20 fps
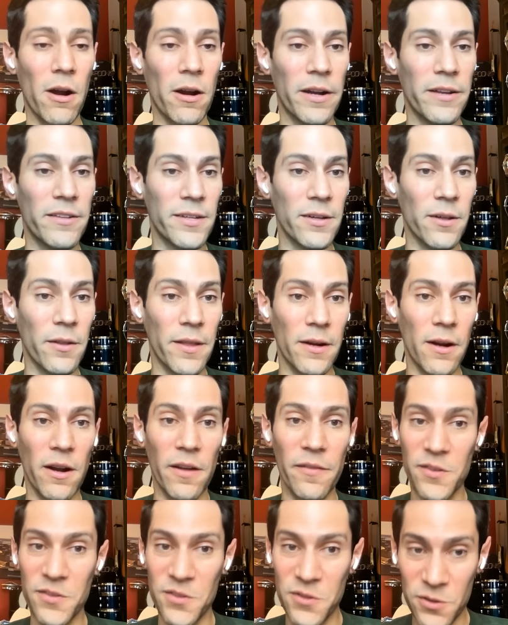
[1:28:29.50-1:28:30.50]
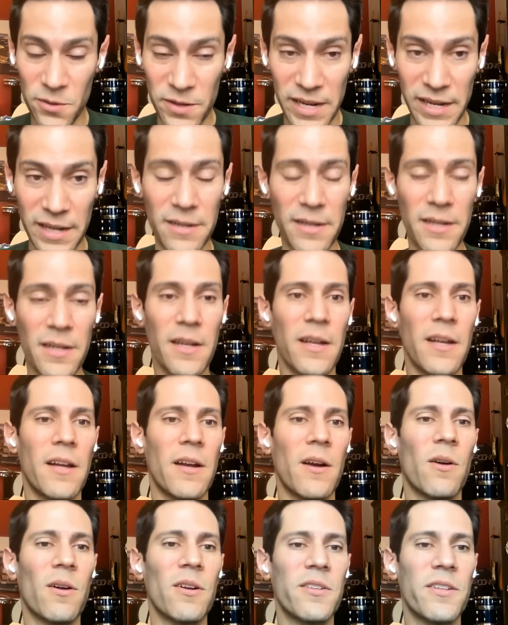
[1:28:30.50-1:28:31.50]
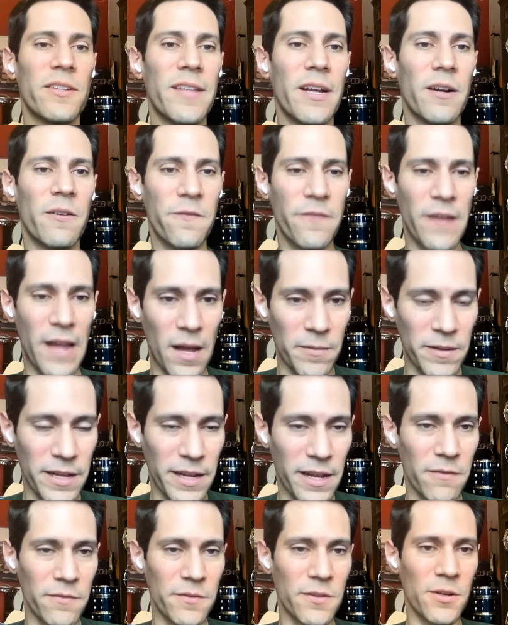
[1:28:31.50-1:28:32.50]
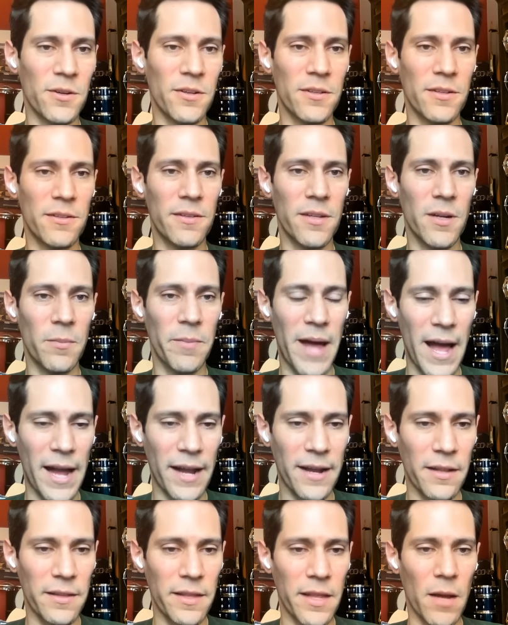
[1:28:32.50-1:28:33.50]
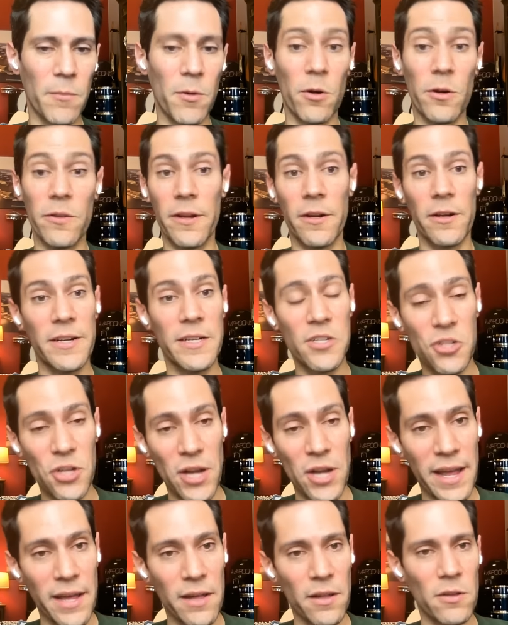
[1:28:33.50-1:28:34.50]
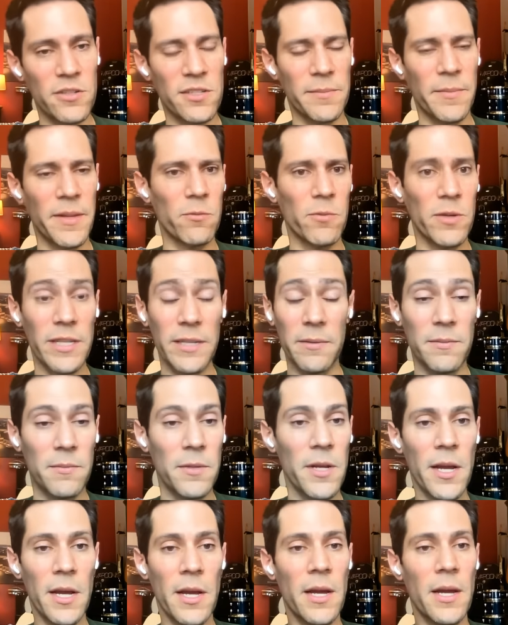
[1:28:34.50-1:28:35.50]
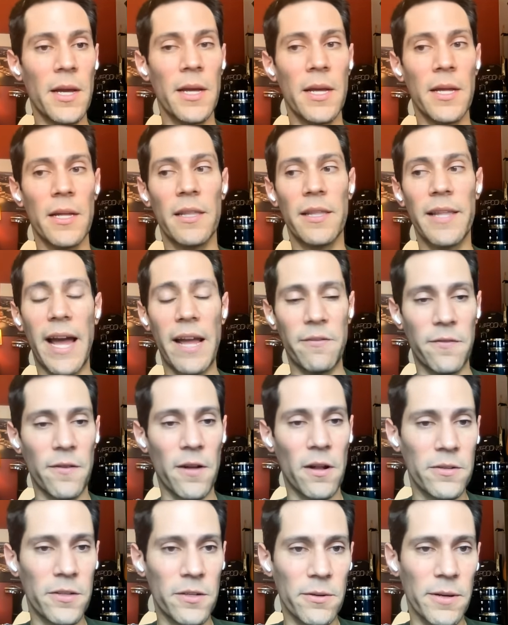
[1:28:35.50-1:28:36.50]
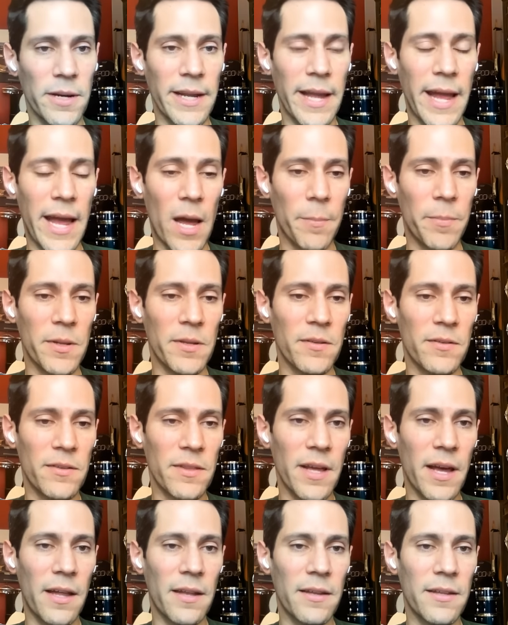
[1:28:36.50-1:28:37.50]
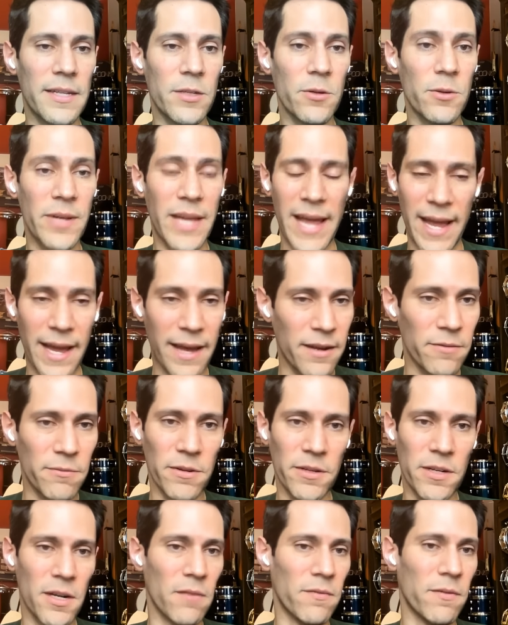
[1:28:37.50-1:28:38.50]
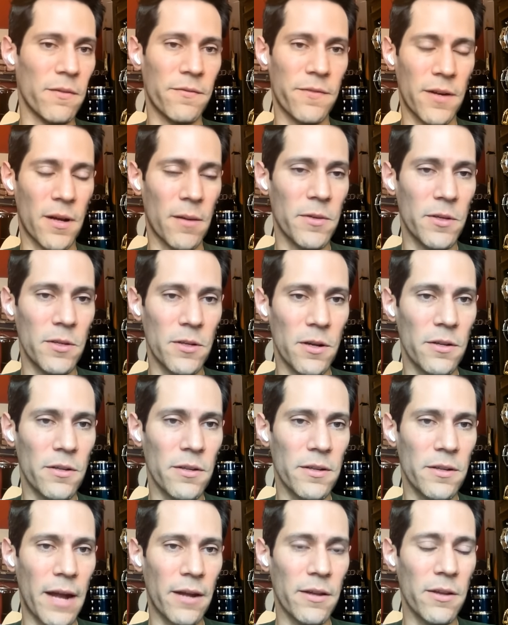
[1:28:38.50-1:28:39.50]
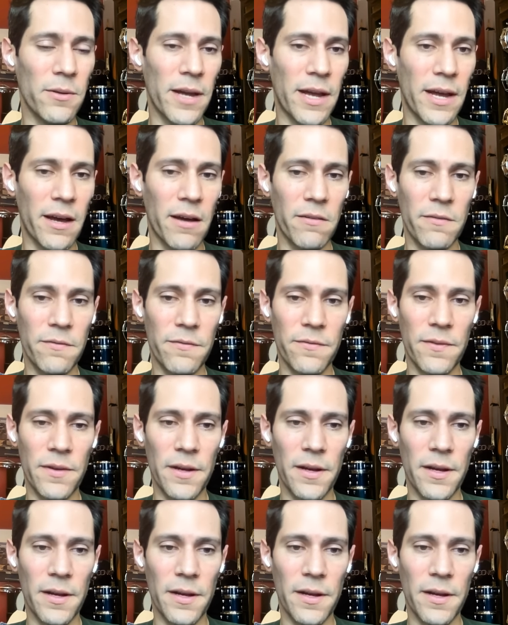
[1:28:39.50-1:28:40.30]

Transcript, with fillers: are until they're on the street or their family have turned their back on them, or they're in jail, or something really life altering happens that you can't recover from. You know, now you have,